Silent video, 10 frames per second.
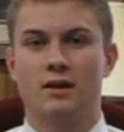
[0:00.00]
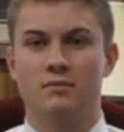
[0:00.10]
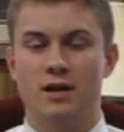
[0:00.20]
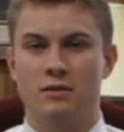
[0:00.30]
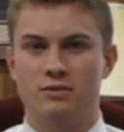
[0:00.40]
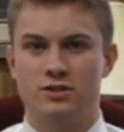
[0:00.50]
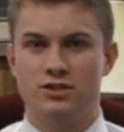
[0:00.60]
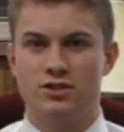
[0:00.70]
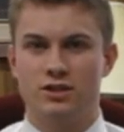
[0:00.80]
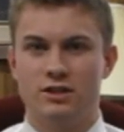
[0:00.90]
be able to
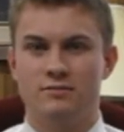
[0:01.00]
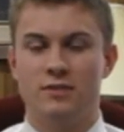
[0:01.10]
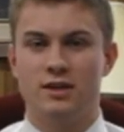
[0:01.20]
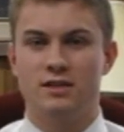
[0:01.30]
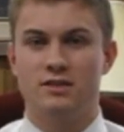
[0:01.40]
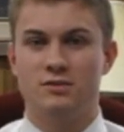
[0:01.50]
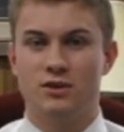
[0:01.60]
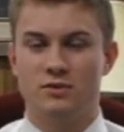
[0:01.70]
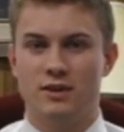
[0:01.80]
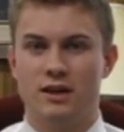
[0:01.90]
share my
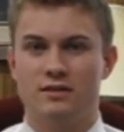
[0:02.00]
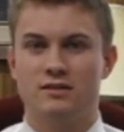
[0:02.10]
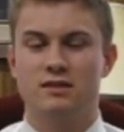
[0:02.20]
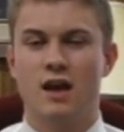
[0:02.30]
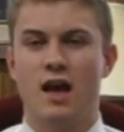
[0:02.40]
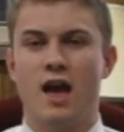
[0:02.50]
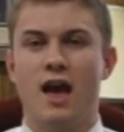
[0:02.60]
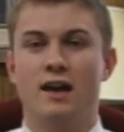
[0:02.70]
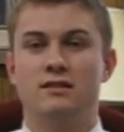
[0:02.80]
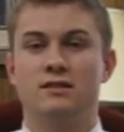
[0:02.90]
testimony with others
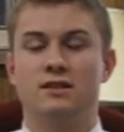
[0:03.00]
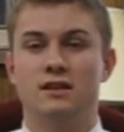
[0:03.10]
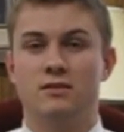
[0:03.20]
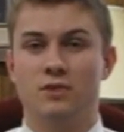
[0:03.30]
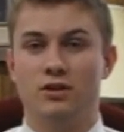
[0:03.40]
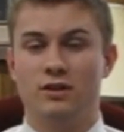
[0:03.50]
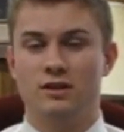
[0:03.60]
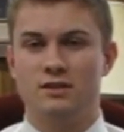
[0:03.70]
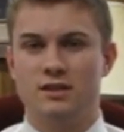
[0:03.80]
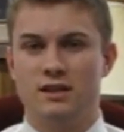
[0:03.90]
and to see them learn
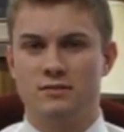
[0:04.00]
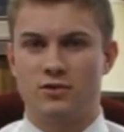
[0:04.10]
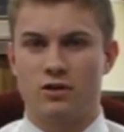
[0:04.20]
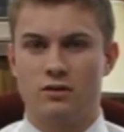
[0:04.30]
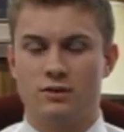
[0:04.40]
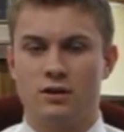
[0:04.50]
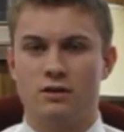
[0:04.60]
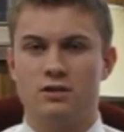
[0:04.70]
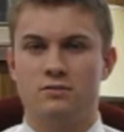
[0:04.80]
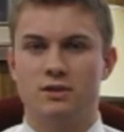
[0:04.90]
and see them grow in the
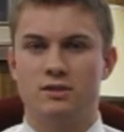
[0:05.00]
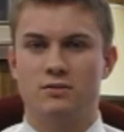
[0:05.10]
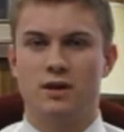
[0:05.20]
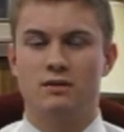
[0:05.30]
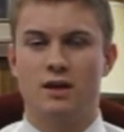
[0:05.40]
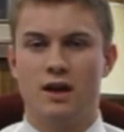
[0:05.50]
gospel as well.